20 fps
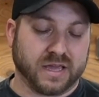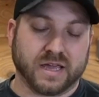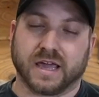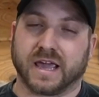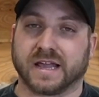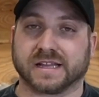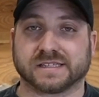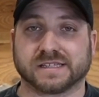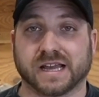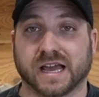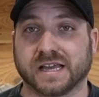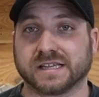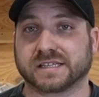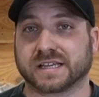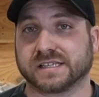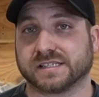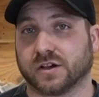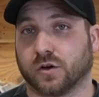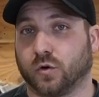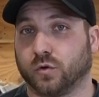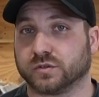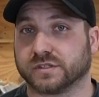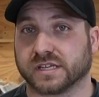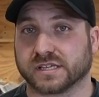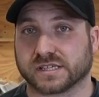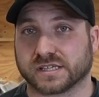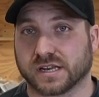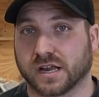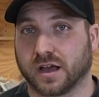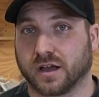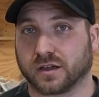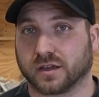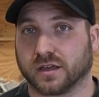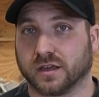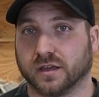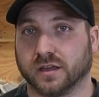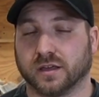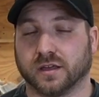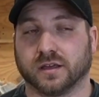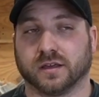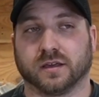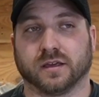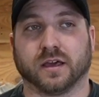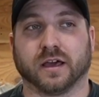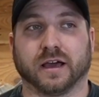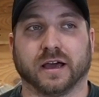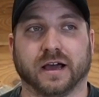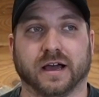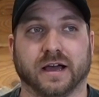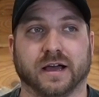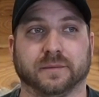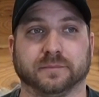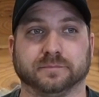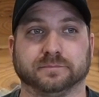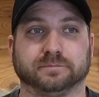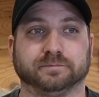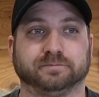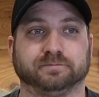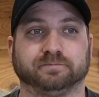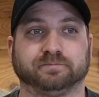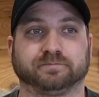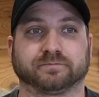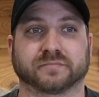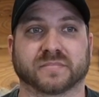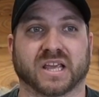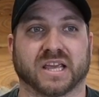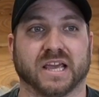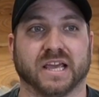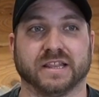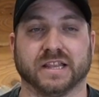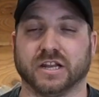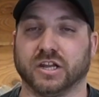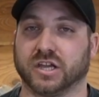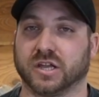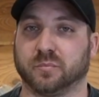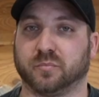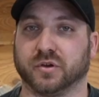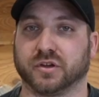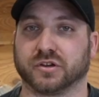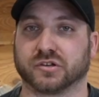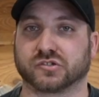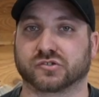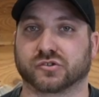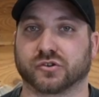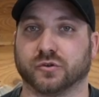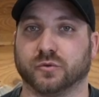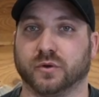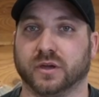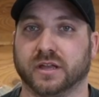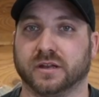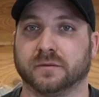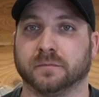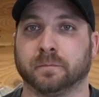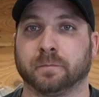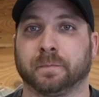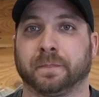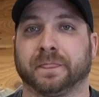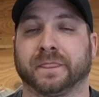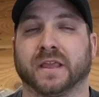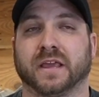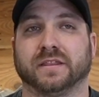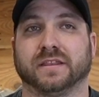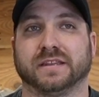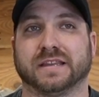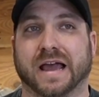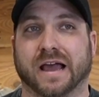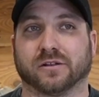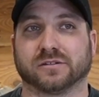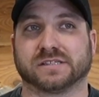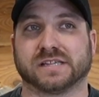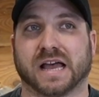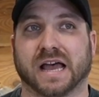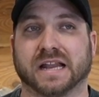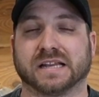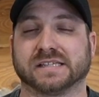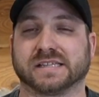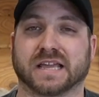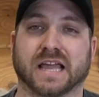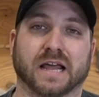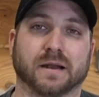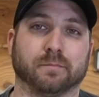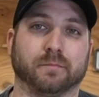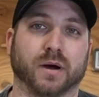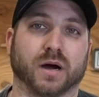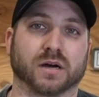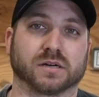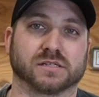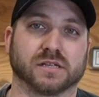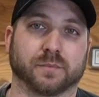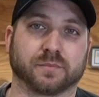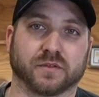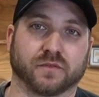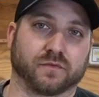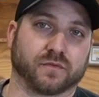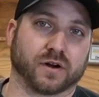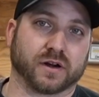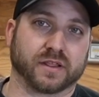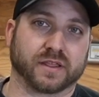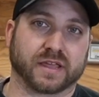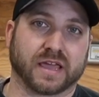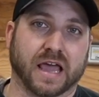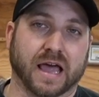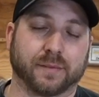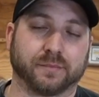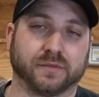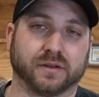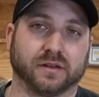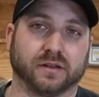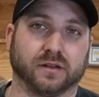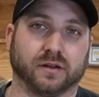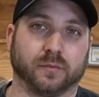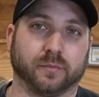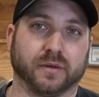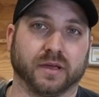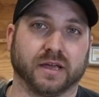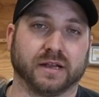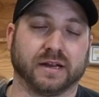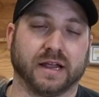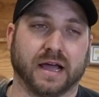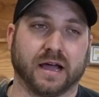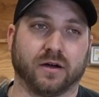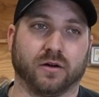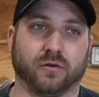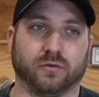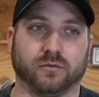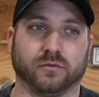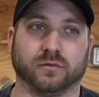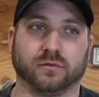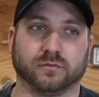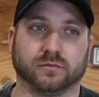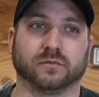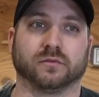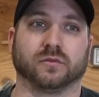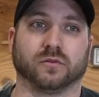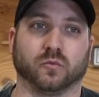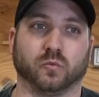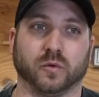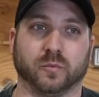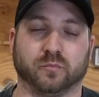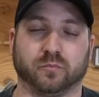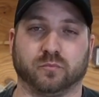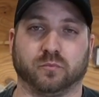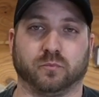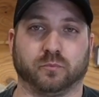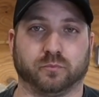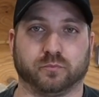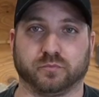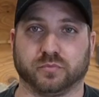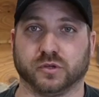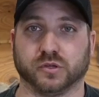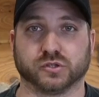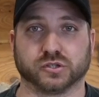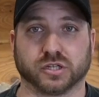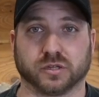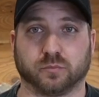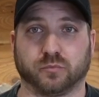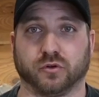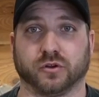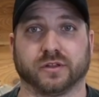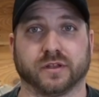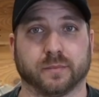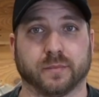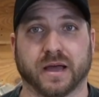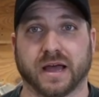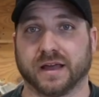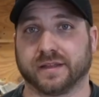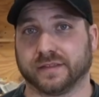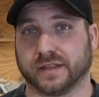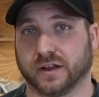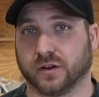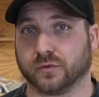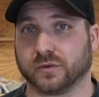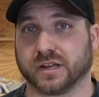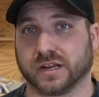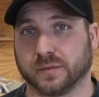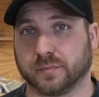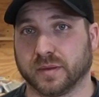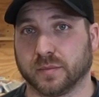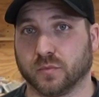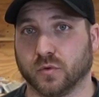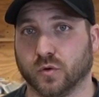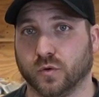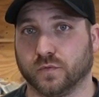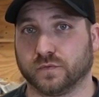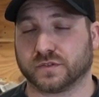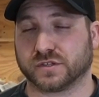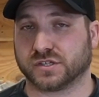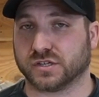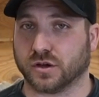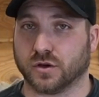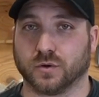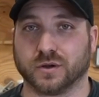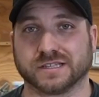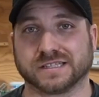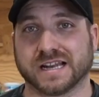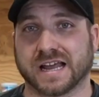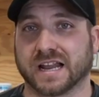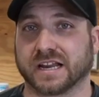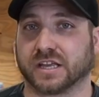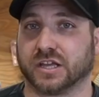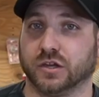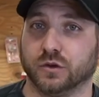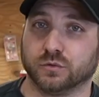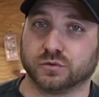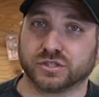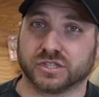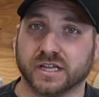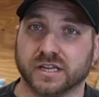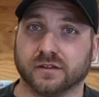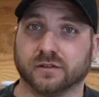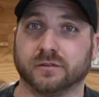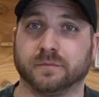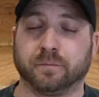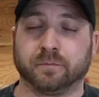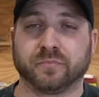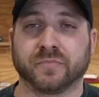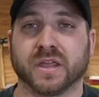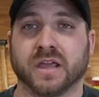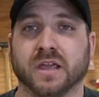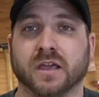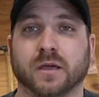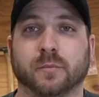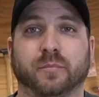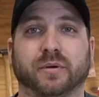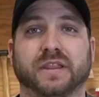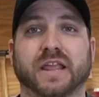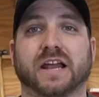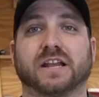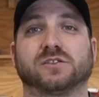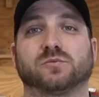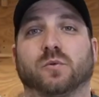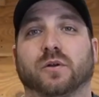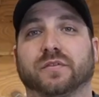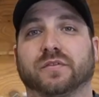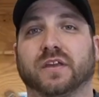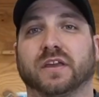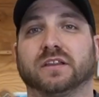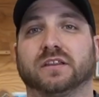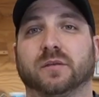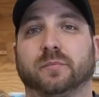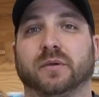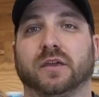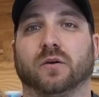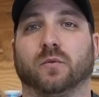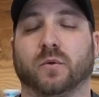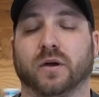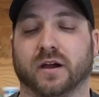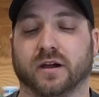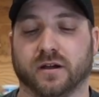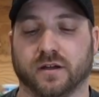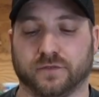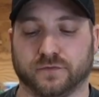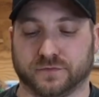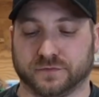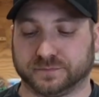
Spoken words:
It's nice because it holds it snug. And then you can put your screw in. The downside is it kind of mars up the front of the cabinet a little bit. Now, we usually put them on. They don't need to be moved, so it's not a huge deal. But that is one thing to be aware of.